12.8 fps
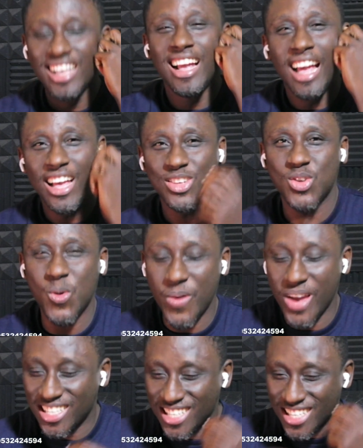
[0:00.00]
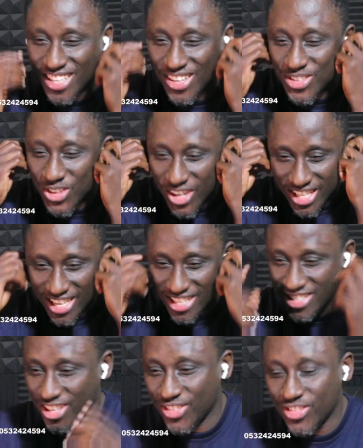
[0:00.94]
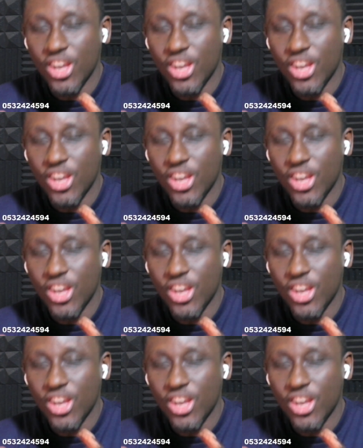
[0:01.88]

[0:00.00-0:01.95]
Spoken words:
and so we are just enjoying ourselves.